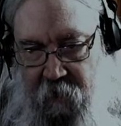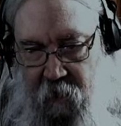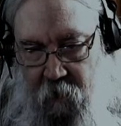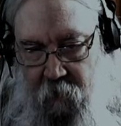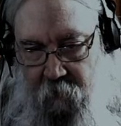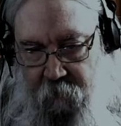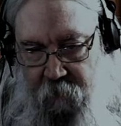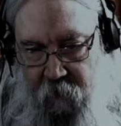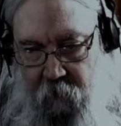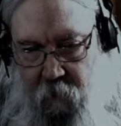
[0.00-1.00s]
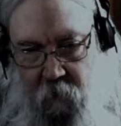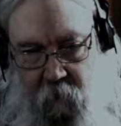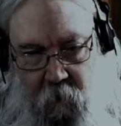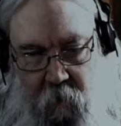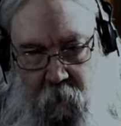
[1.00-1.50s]
of
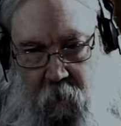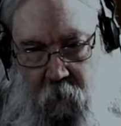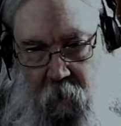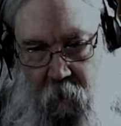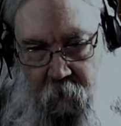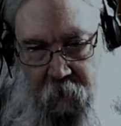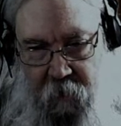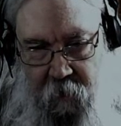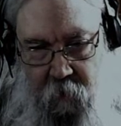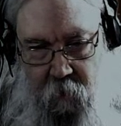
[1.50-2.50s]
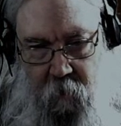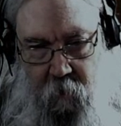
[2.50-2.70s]
that.